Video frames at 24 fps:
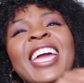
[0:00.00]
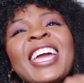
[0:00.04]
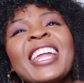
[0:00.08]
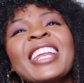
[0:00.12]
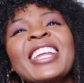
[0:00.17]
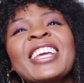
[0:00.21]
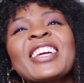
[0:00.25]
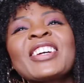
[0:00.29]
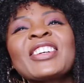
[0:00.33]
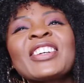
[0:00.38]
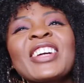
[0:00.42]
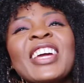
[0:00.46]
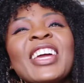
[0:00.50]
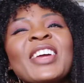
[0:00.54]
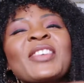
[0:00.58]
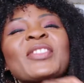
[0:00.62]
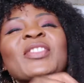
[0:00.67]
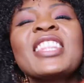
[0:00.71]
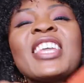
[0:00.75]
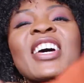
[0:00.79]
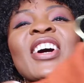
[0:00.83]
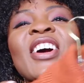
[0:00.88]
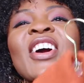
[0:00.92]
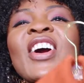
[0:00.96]
Anyway,
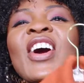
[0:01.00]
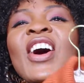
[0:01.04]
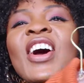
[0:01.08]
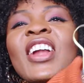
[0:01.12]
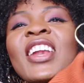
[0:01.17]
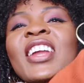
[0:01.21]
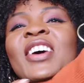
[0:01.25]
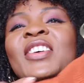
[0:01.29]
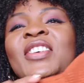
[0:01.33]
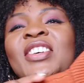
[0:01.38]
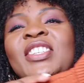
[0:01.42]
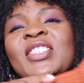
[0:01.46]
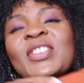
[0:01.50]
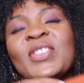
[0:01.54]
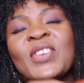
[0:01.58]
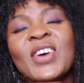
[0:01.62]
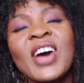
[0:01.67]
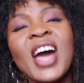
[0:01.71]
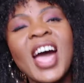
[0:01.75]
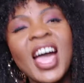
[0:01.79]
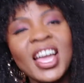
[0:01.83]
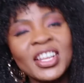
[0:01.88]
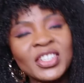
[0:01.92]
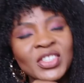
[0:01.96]
the color was
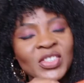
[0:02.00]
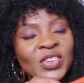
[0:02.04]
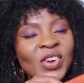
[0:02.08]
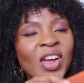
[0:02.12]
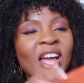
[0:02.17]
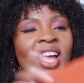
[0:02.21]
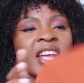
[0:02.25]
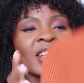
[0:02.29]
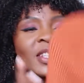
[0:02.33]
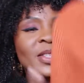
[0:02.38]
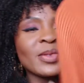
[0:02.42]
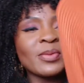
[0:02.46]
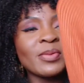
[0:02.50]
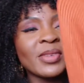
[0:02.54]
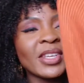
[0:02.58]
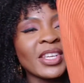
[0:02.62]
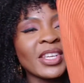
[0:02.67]
what attracted